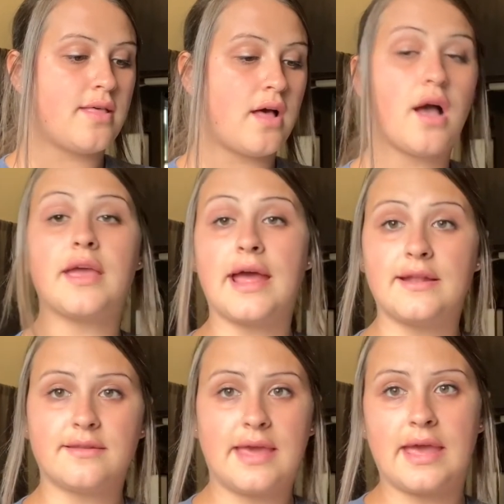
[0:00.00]

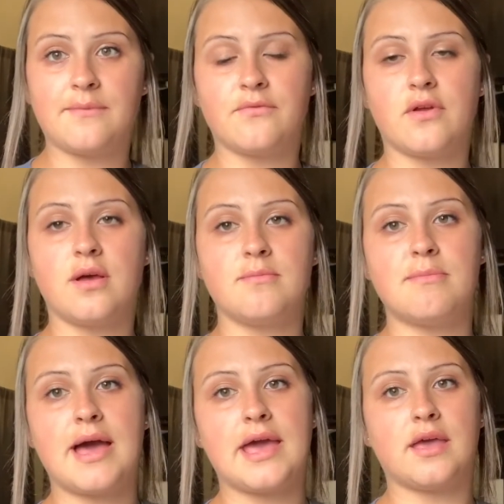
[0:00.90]
Again, came from
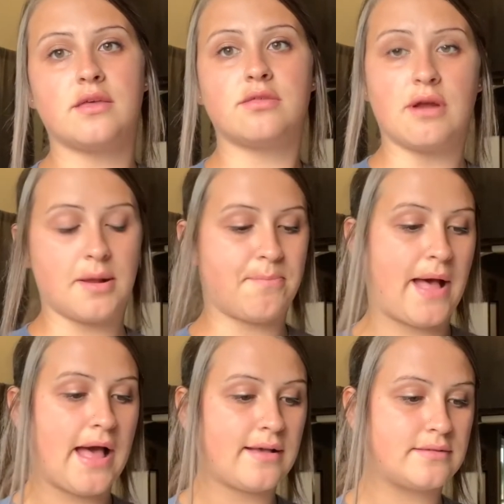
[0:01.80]
my ThredUp
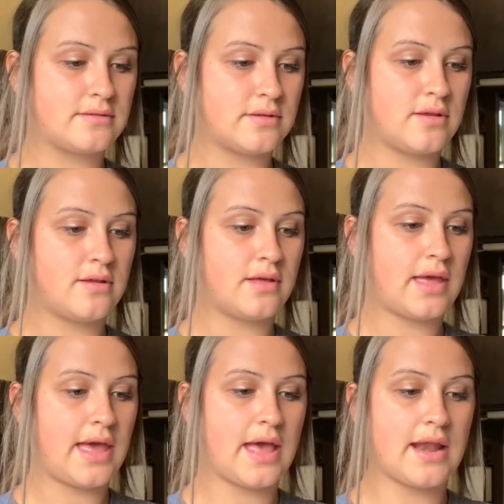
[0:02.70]
box,
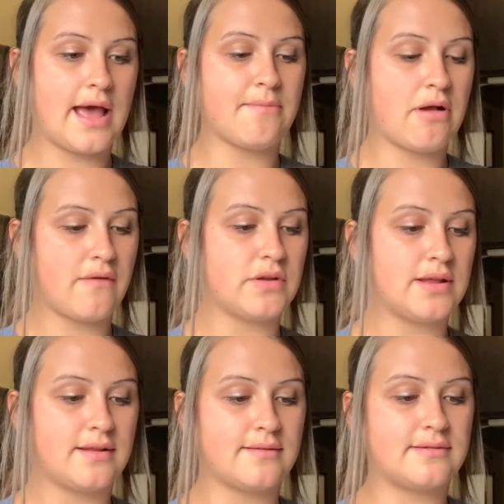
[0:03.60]
and I
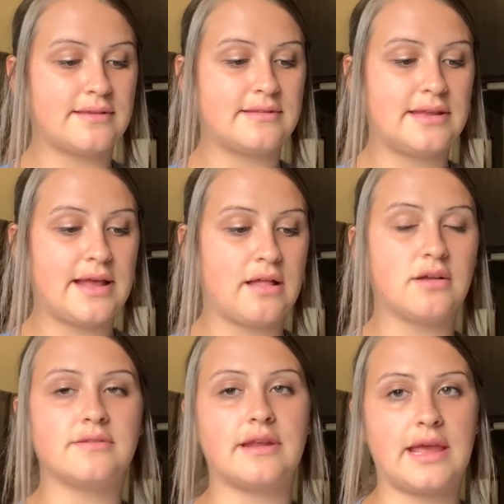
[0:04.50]
profited sixteen
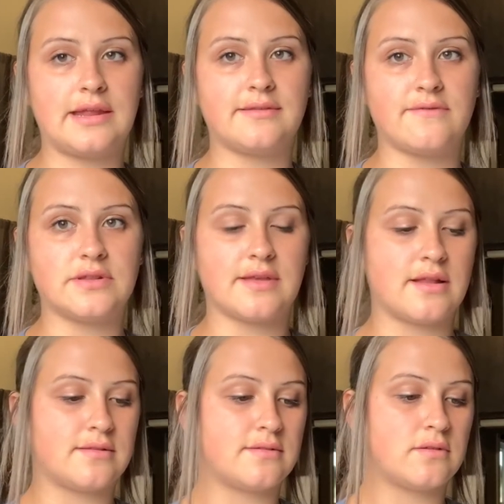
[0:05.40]
dollars and eighty-seven
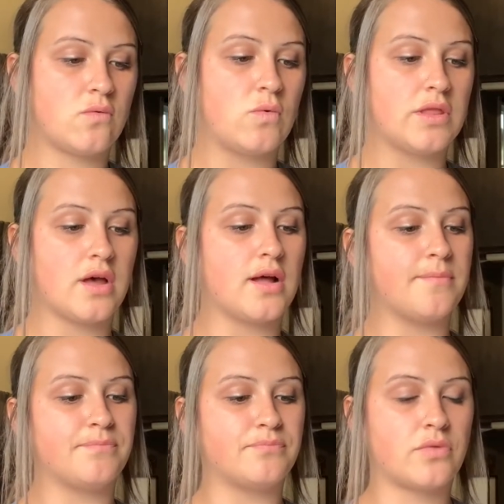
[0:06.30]
cents with
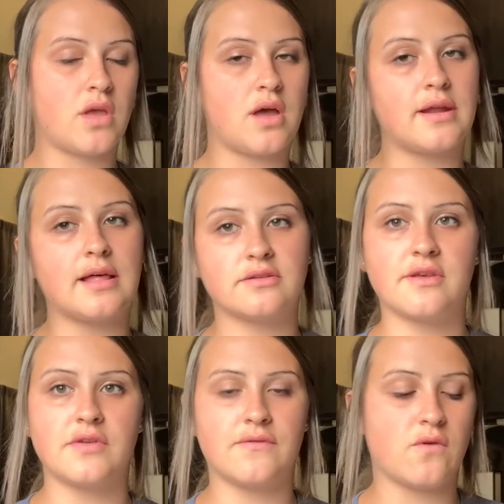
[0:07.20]
um, one dollar and
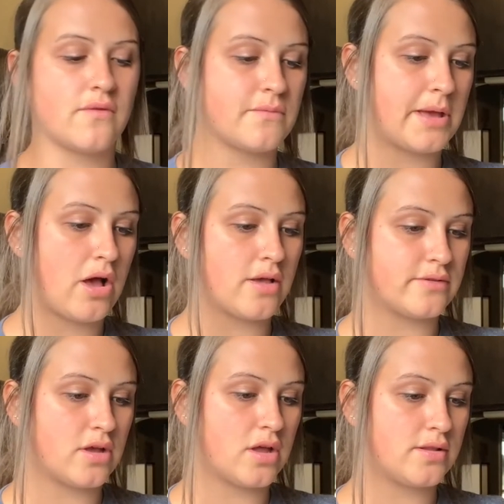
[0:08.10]
seventy-four cents for my cost
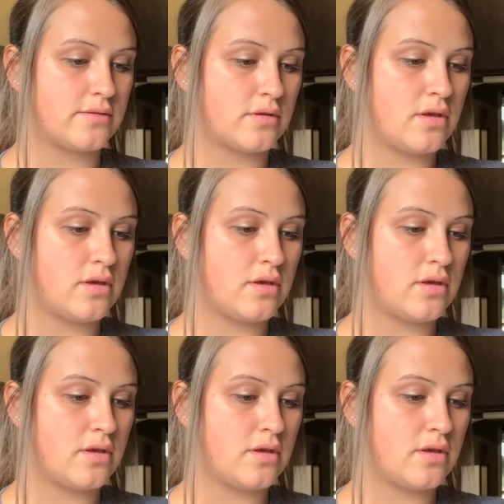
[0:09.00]
of goods.